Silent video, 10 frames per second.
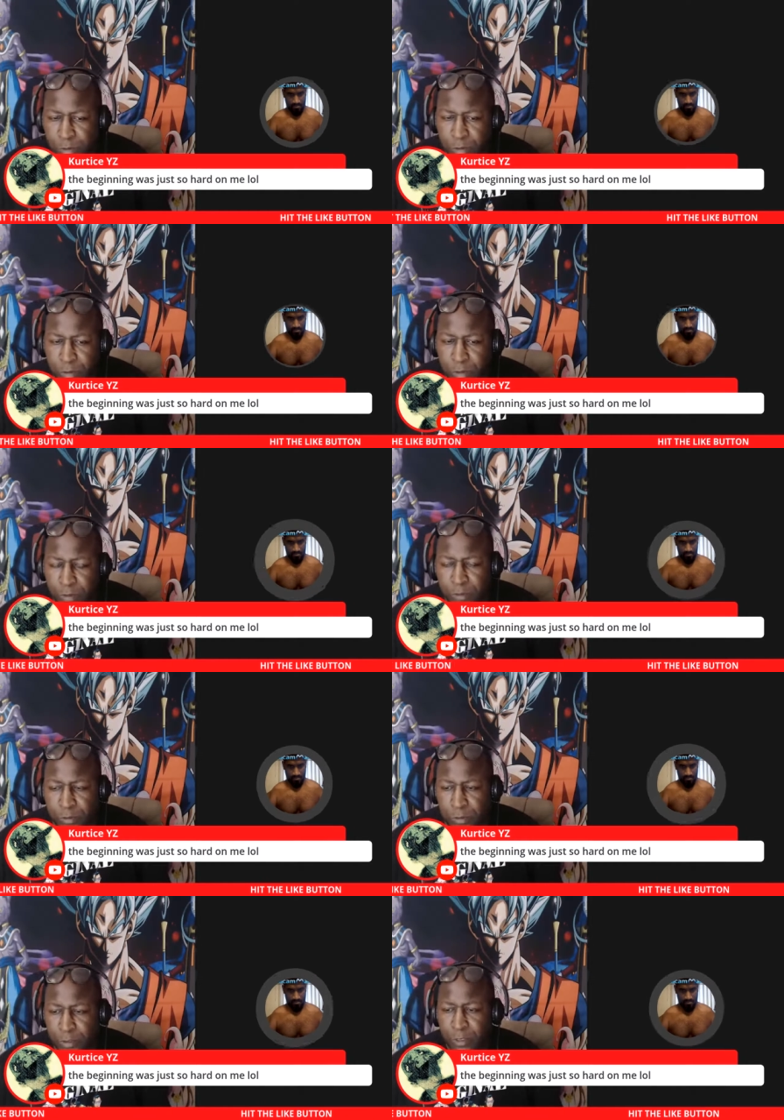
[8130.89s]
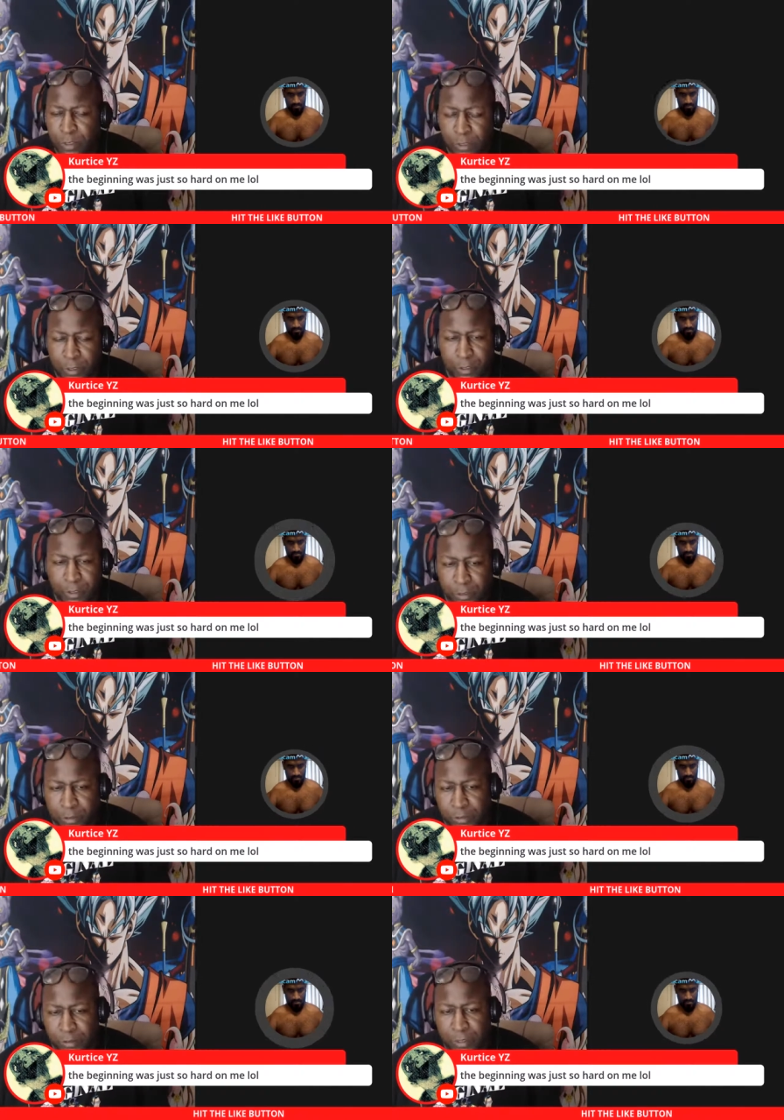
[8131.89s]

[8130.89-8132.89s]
Then that's when I'll have a problem.